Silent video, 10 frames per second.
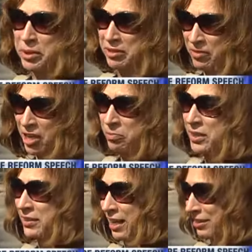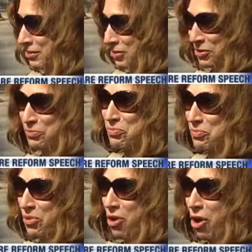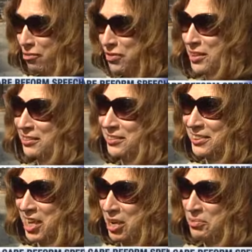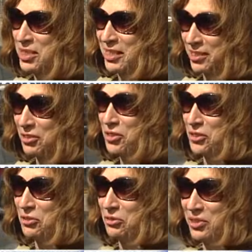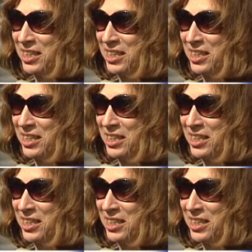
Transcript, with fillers: involvement has oftentimes led to